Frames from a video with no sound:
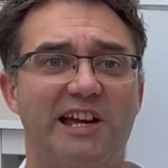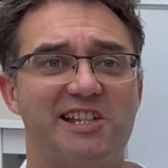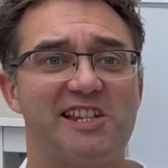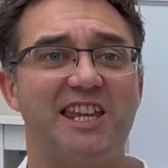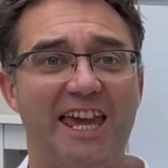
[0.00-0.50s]
are
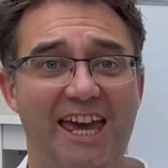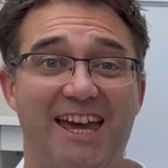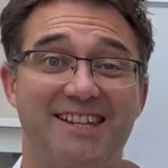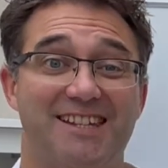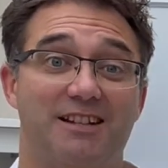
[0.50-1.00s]

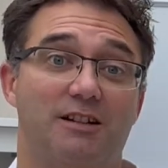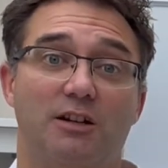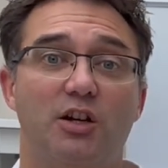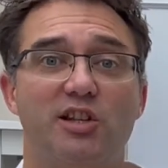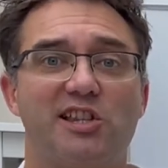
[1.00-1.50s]
scarce.
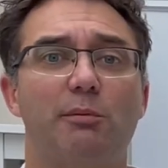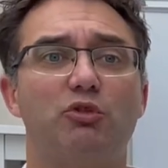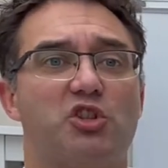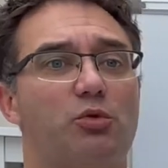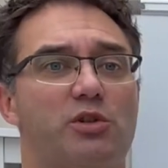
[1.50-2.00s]
Some
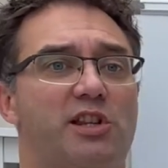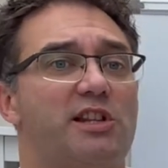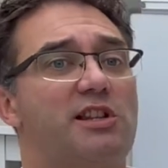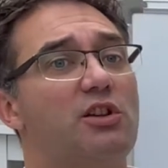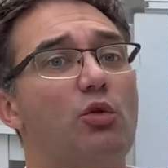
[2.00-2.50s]

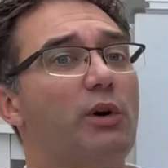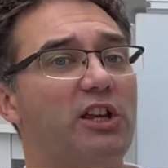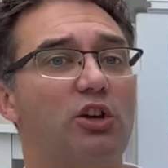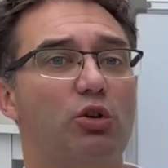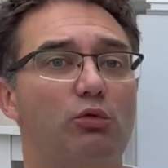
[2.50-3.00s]
resources that we
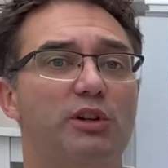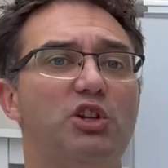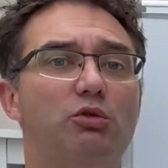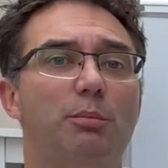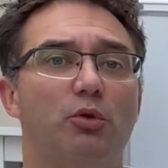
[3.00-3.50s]
can call
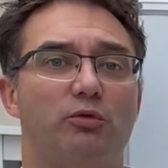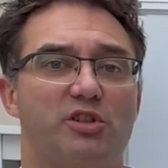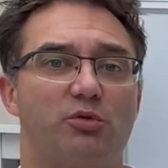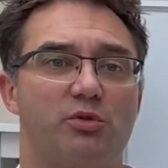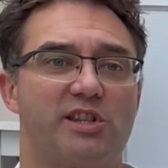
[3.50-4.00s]
renewable
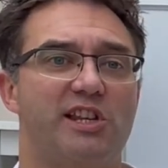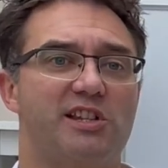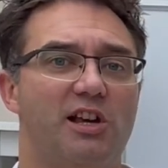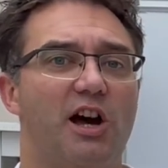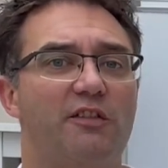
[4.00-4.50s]

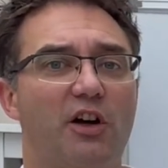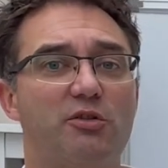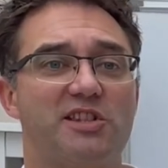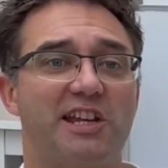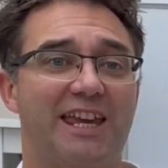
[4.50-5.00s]
resources are
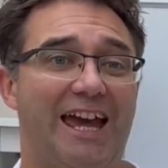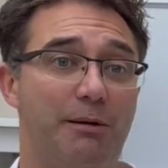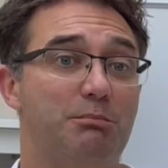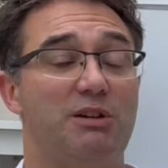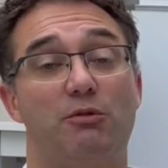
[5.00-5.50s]
those that
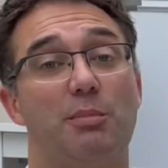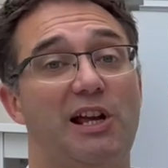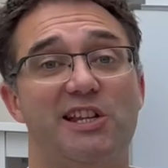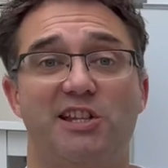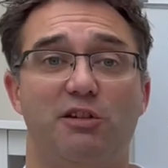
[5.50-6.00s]
can be
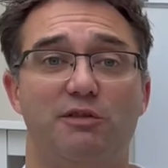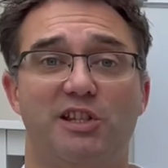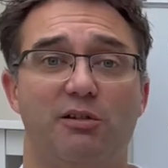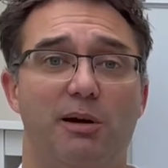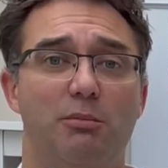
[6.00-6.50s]
replaced over
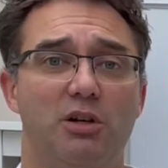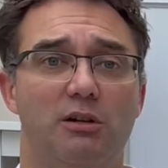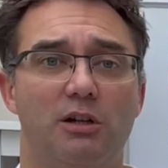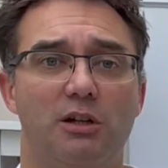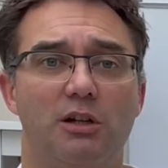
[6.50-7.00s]
time.
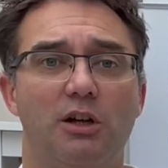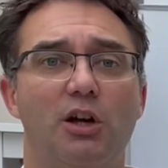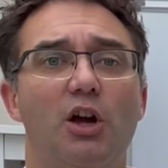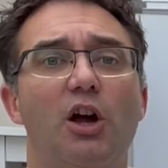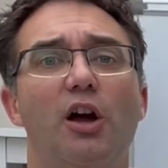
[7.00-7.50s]

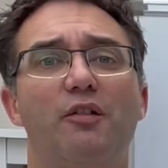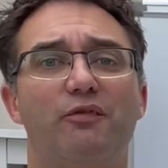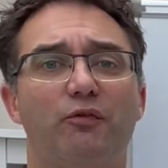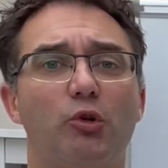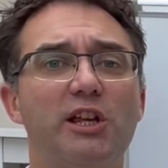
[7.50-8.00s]

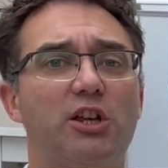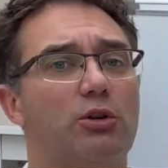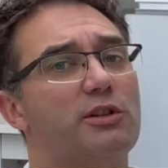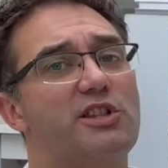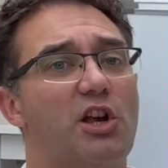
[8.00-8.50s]
Free
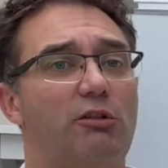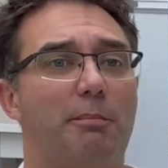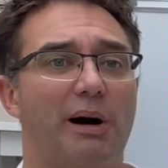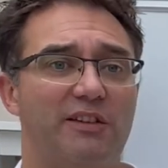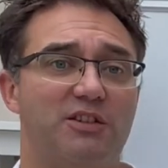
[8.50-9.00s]
goods are
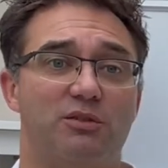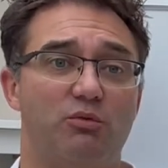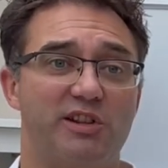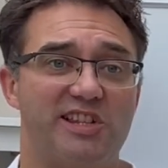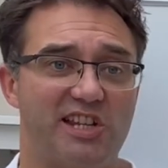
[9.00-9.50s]
abundant
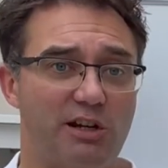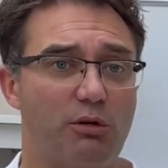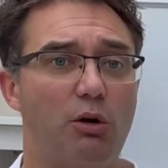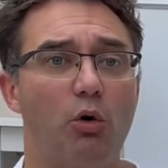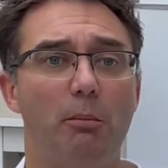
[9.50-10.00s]
with
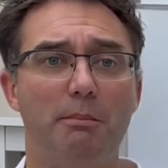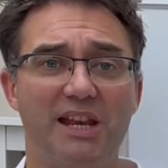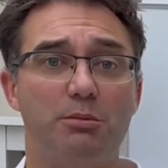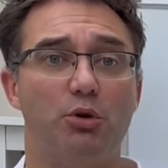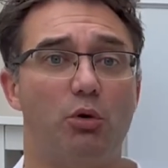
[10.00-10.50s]
zero or
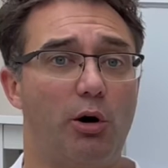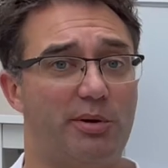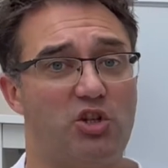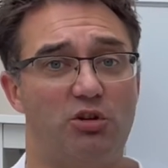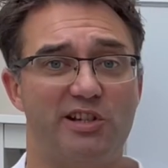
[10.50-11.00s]
minimal
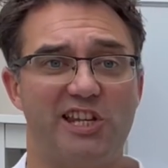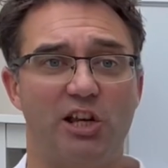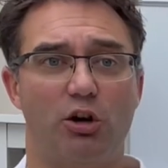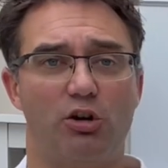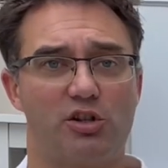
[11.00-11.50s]
opportunity
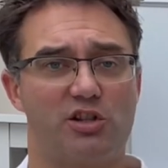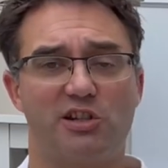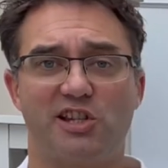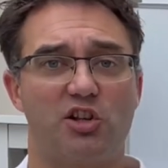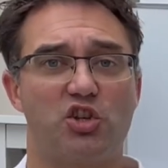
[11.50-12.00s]
cost,
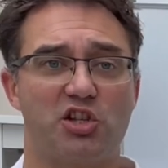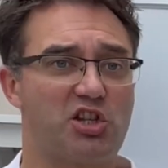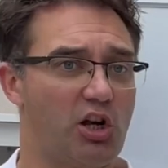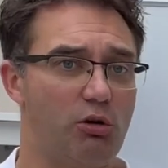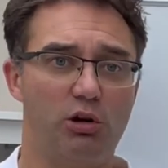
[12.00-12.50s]
such as
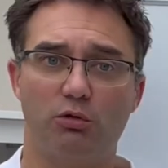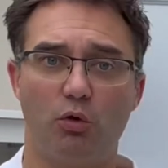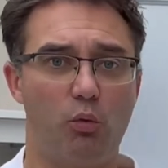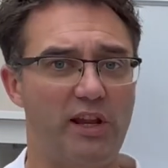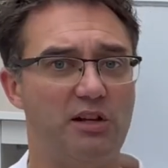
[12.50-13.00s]
solar or
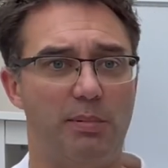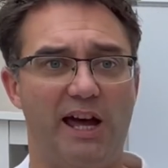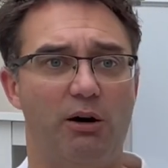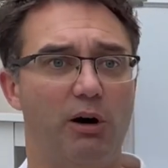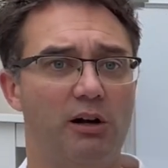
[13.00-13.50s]
wind
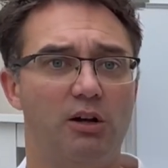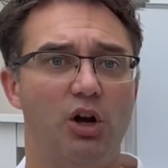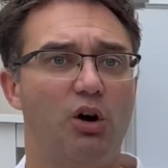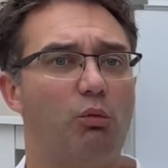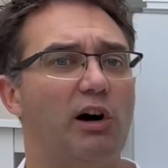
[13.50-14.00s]
power,
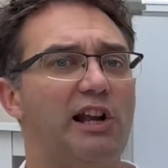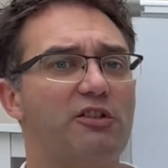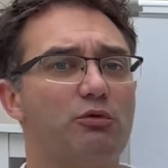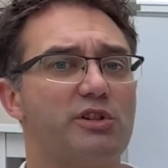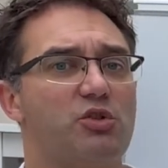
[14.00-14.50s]
while
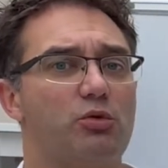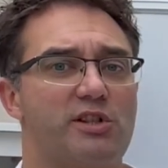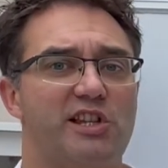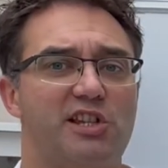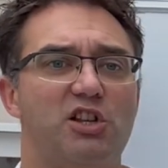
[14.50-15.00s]
other
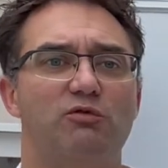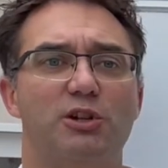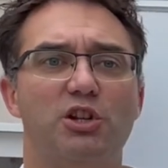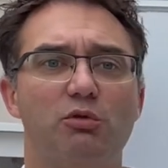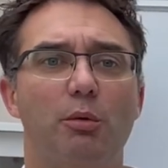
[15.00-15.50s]
resources are
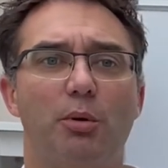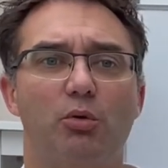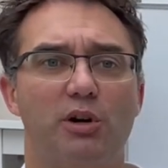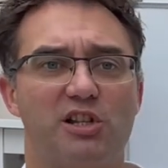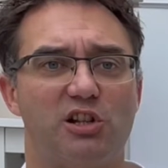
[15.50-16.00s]

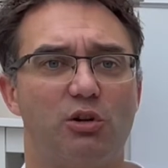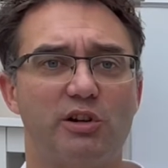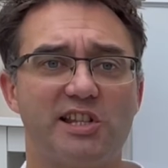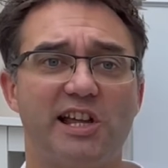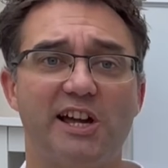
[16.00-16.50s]
renewable as long
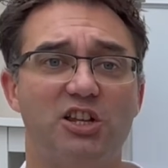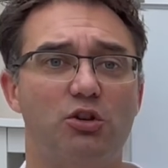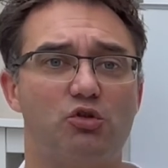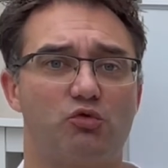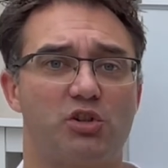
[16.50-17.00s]
as they are
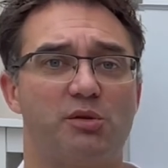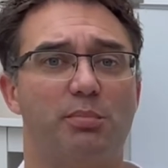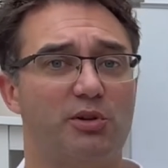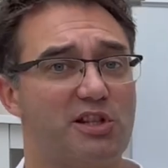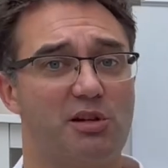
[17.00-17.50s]
used
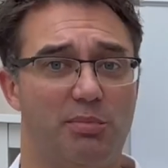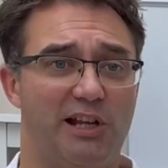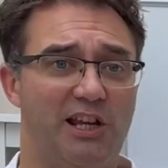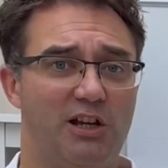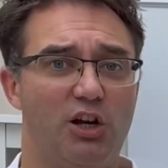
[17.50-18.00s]

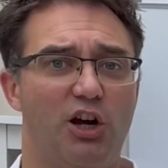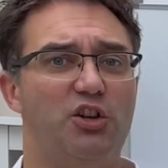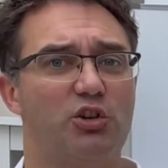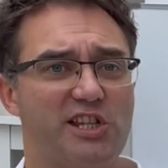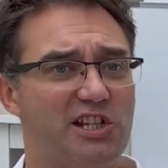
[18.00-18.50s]
responsibly and
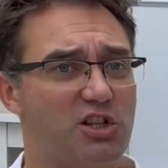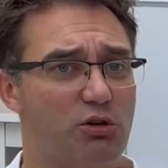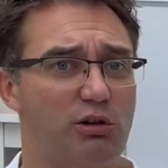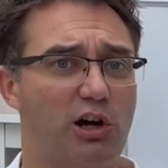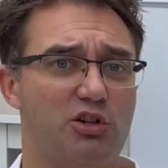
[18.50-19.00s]
not in
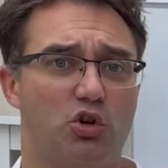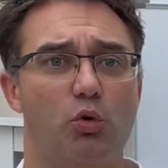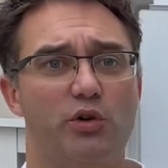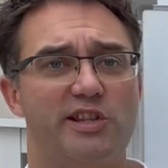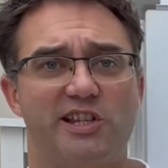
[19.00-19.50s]
too large
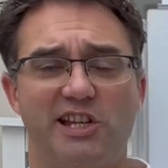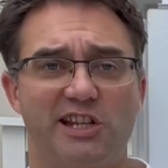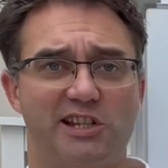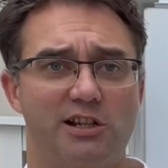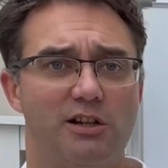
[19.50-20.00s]

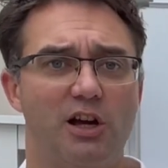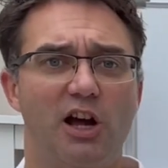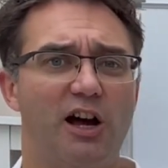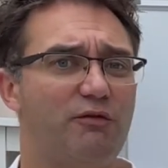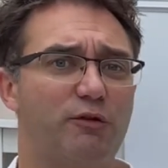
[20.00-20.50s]
quantities.
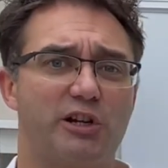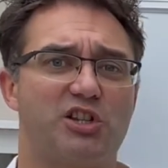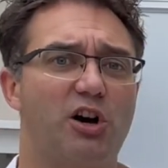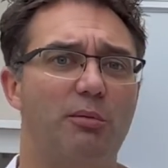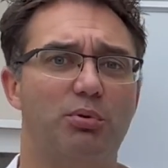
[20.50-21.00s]
For
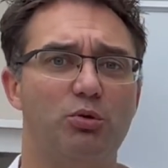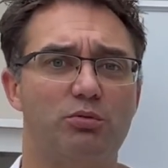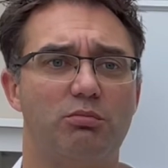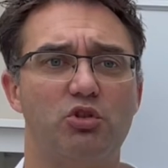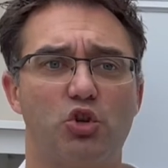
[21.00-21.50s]
example,
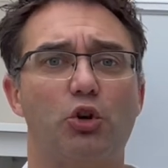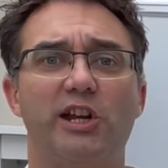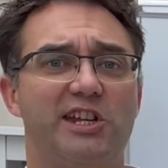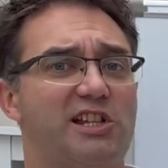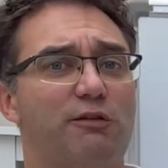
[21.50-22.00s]

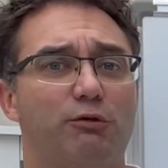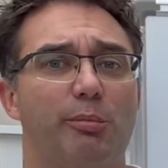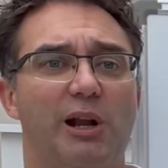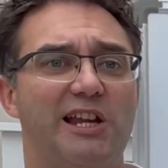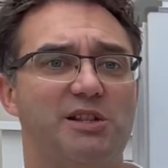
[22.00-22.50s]
trees if
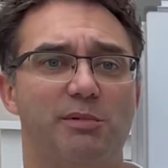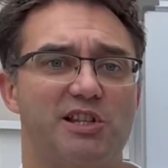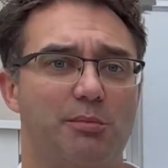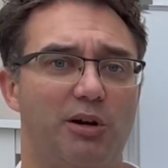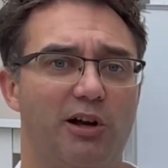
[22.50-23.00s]

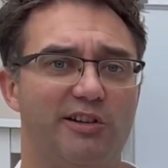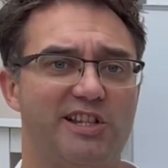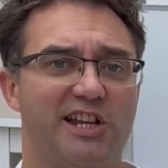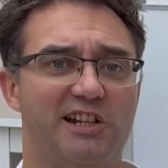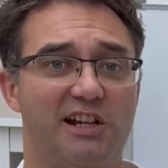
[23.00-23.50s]
replacements are
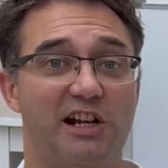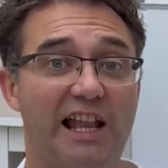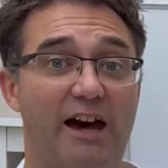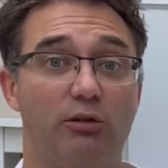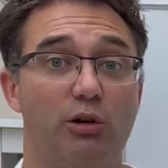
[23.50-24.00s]
planted and
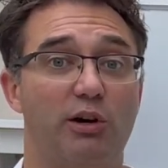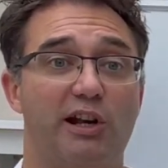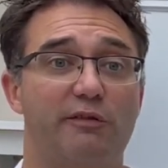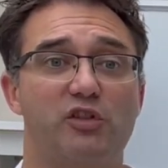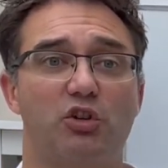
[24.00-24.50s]
allowed long
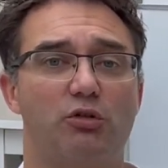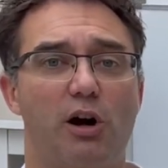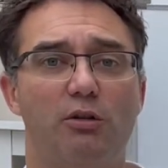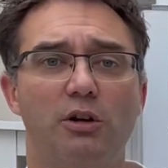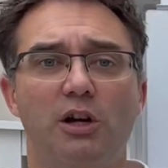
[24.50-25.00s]
enough to
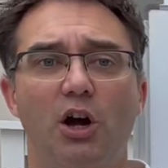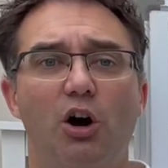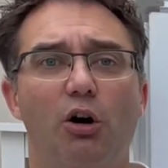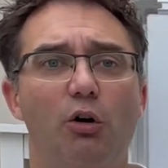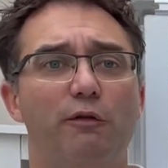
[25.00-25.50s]
grow,
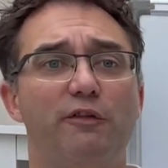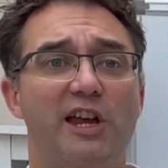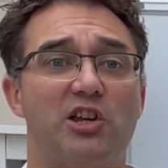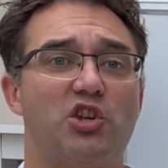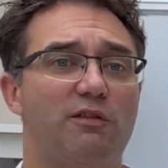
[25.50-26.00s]
or
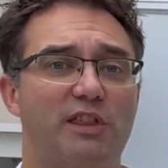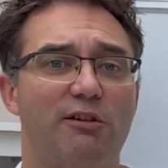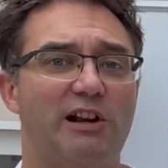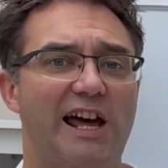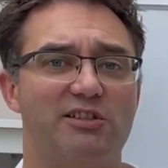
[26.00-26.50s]
fish if they're allowed